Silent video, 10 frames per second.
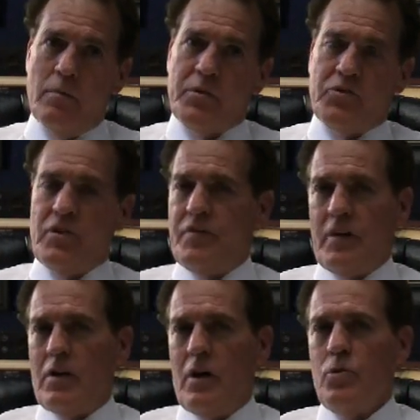
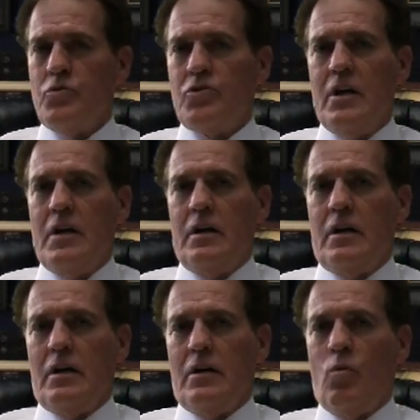Pacific coast.
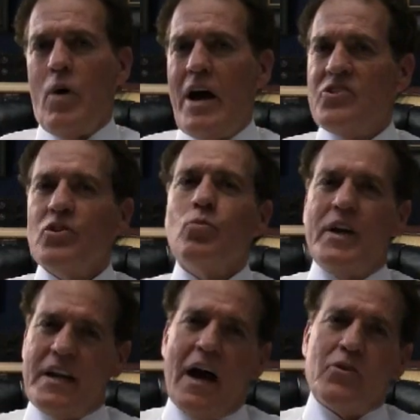Why should
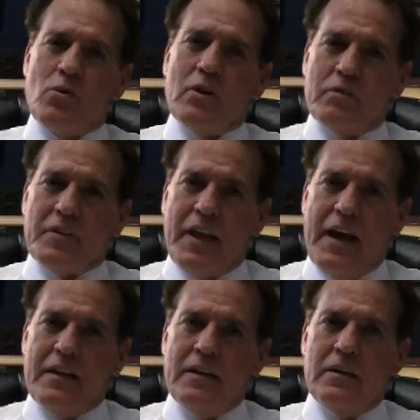we not drill for
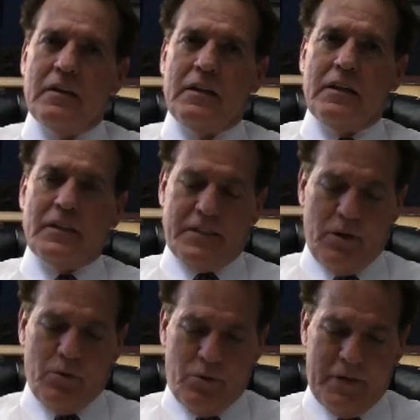that?
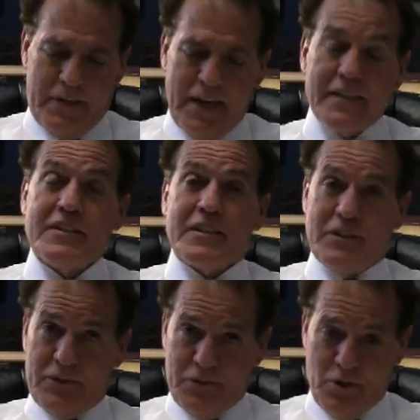So yes,
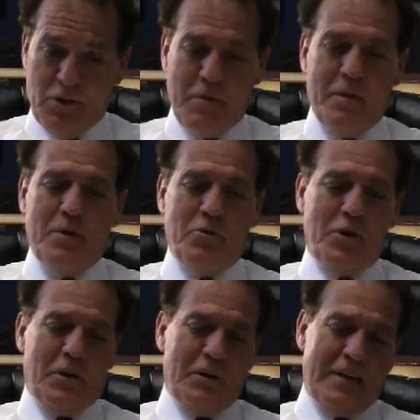drill, baby,
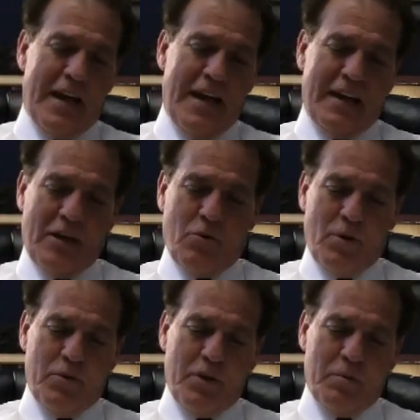drill. Diane, I
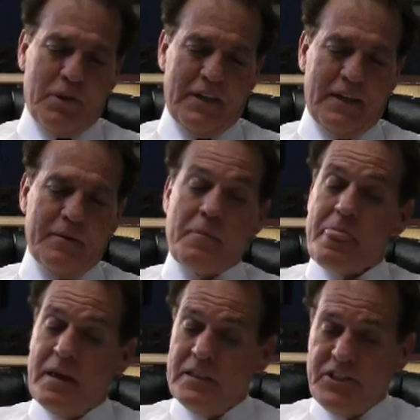agree with you completely.
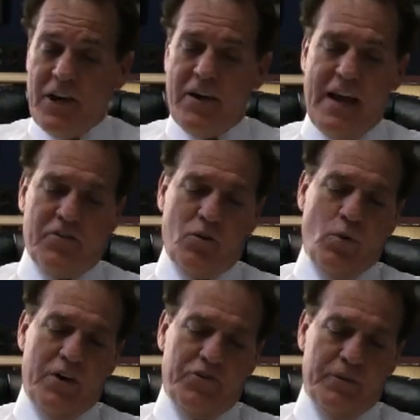Jerry has a
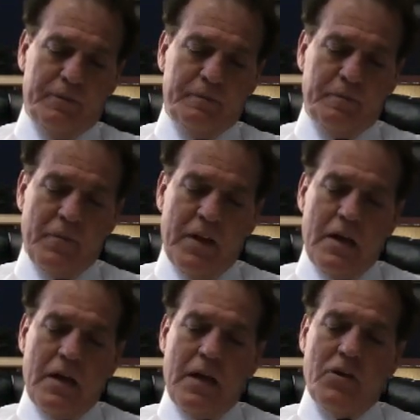question.
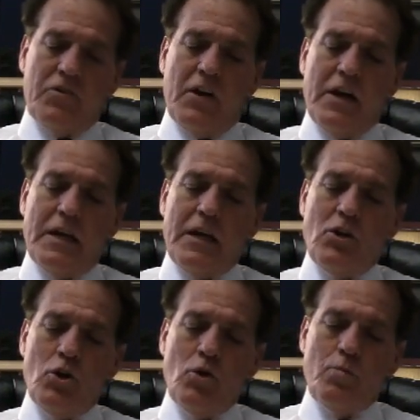Is there
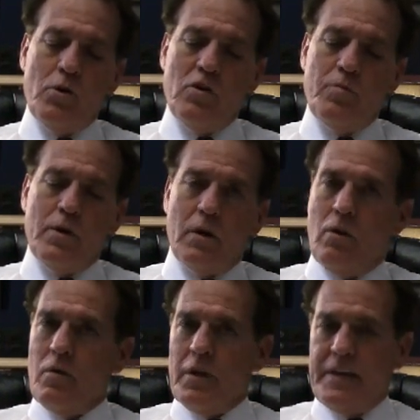any new movement
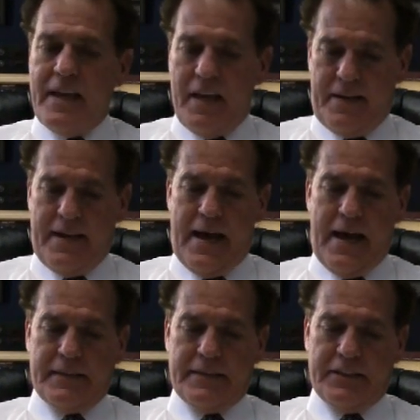on the death tax